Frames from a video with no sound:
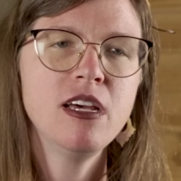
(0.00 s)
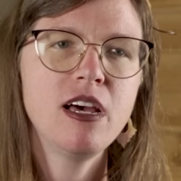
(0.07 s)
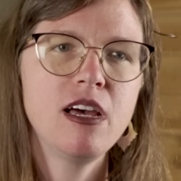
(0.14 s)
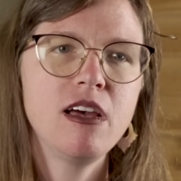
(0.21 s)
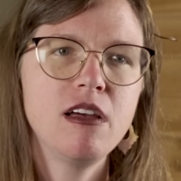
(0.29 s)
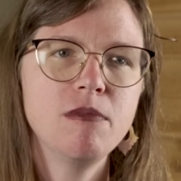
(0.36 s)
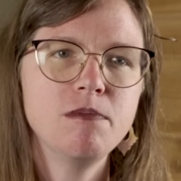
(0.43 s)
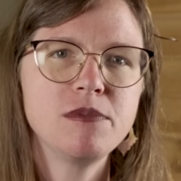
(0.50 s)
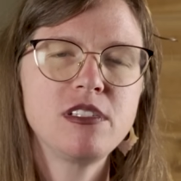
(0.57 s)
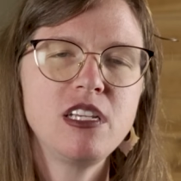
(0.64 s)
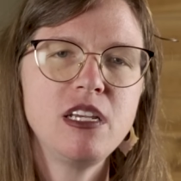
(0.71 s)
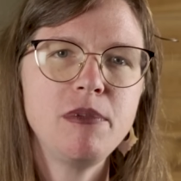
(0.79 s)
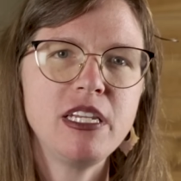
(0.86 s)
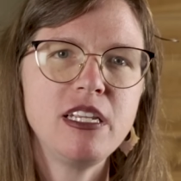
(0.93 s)

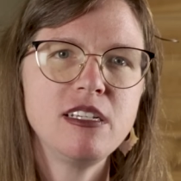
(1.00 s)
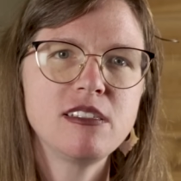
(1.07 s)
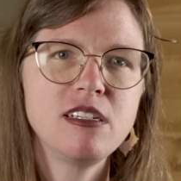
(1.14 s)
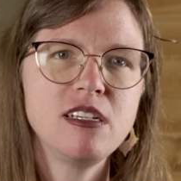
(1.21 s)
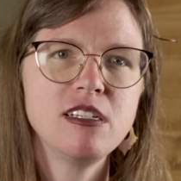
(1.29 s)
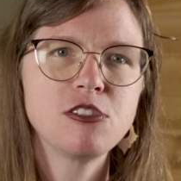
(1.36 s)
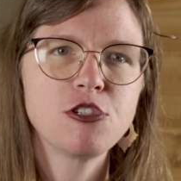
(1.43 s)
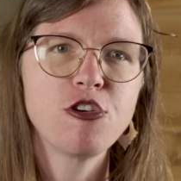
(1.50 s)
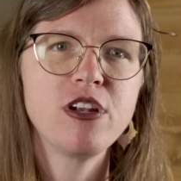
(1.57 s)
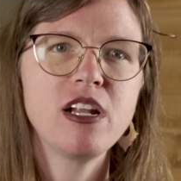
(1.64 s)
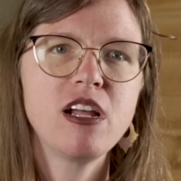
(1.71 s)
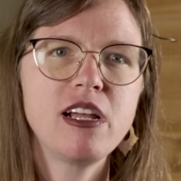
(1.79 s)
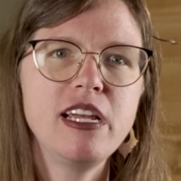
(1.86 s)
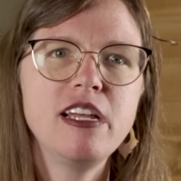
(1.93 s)
CBDCs
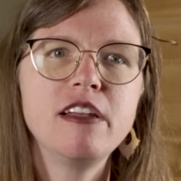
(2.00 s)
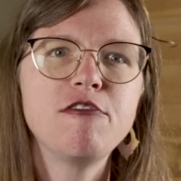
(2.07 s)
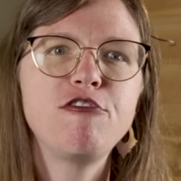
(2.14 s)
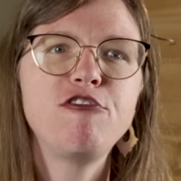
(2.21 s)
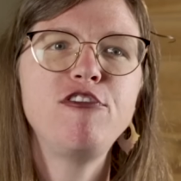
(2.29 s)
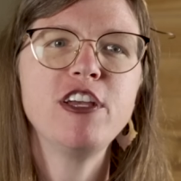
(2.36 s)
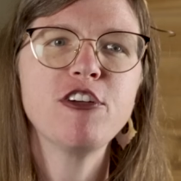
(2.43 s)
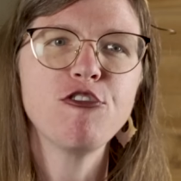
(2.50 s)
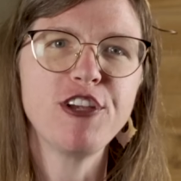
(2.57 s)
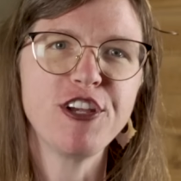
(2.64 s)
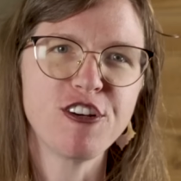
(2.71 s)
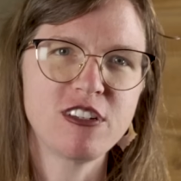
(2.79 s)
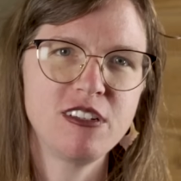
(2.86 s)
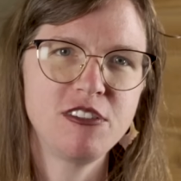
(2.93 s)
are
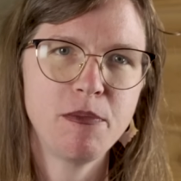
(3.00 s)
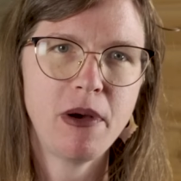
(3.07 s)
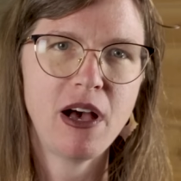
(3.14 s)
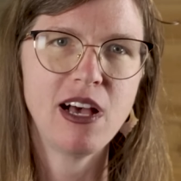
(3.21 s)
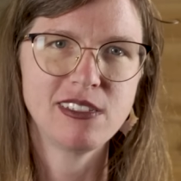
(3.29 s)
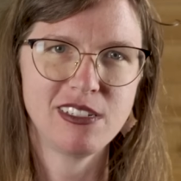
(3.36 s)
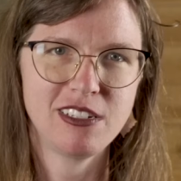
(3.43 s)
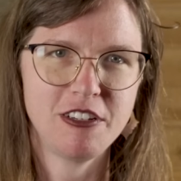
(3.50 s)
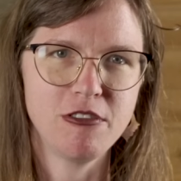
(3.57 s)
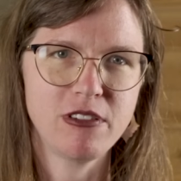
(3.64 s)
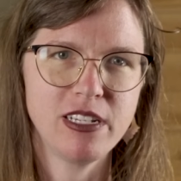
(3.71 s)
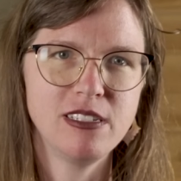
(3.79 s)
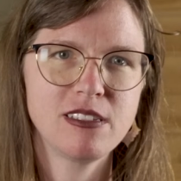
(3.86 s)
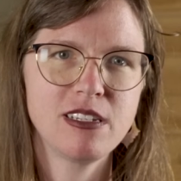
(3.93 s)
inferior to deposit
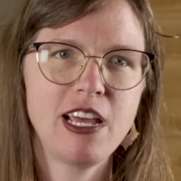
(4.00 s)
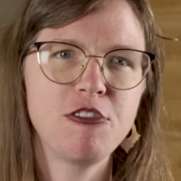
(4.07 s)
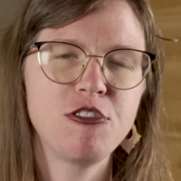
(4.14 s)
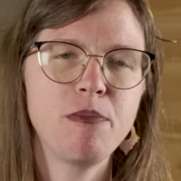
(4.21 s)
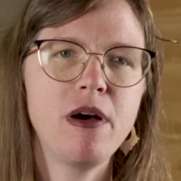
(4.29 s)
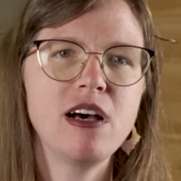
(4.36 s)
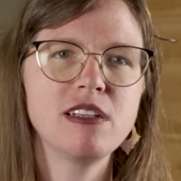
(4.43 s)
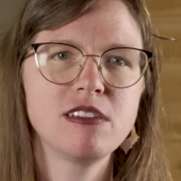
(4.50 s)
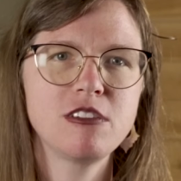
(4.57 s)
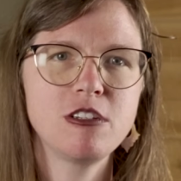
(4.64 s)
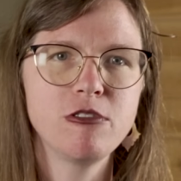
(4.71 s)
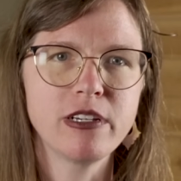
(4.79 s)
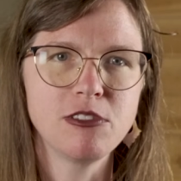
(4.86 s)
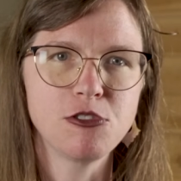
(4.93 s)
tokens and how deposit
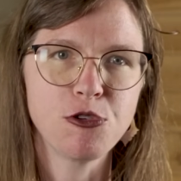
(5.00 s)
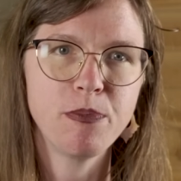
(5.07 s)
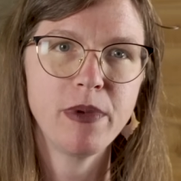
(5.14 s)
tokens are